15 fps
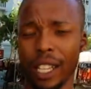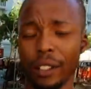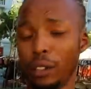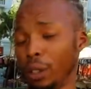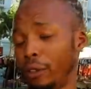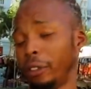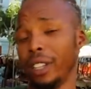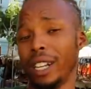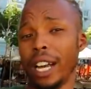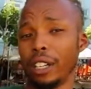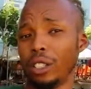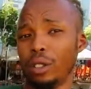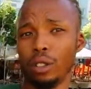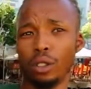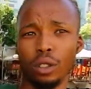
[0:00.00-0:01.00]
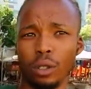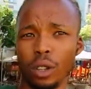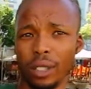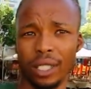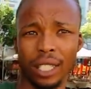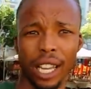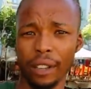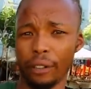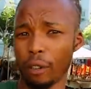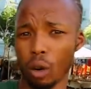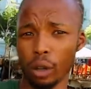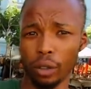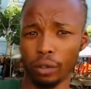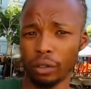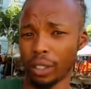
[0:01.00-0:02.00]
if you feel like you, you're not safe
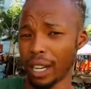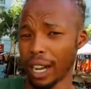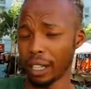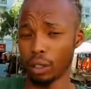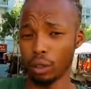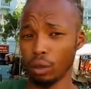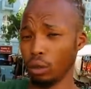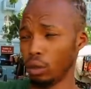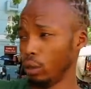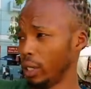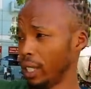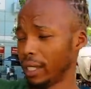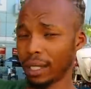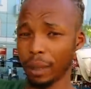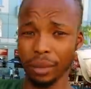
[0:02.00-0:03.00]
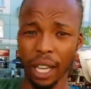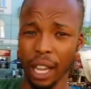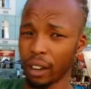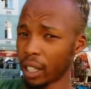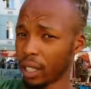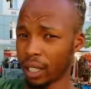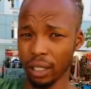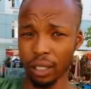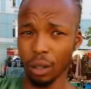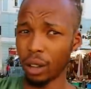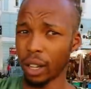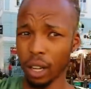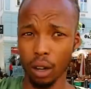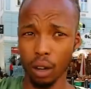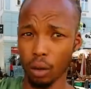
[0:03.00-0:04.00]
or you feel like you, you need some directions
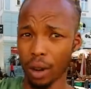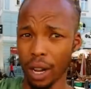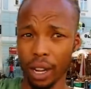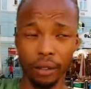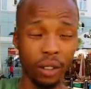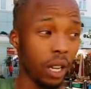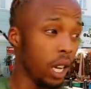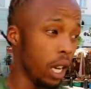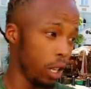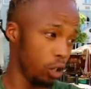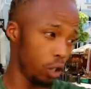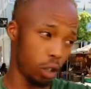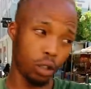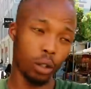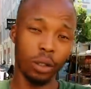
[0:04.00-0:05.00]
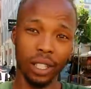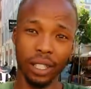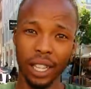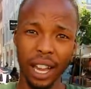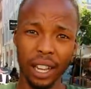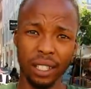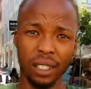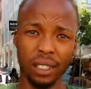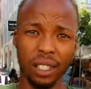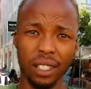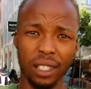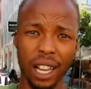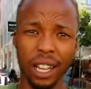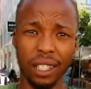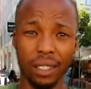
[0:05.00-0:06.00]
or, or whatever, talk to these guys.
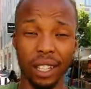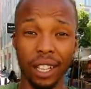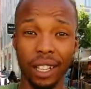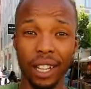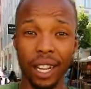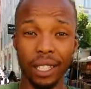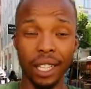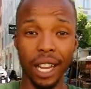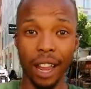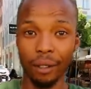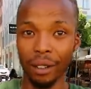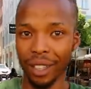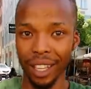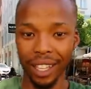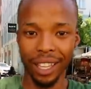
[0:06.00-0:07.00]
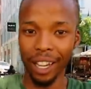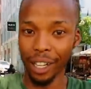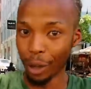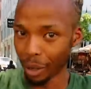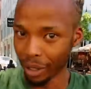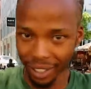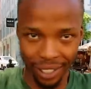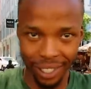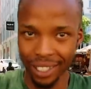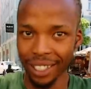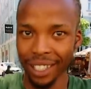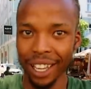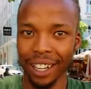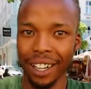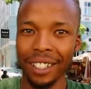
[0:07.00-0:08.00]
These guys, they got everything. They know the city.
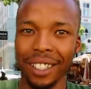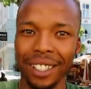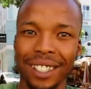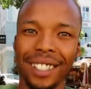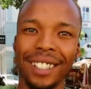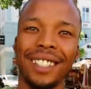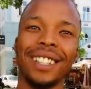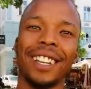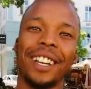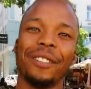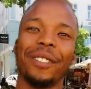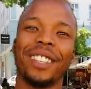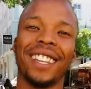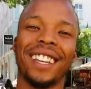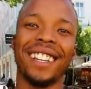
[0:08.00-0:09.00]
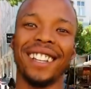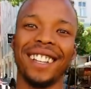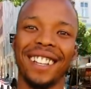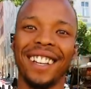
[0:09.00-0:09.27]
They run the city and everything.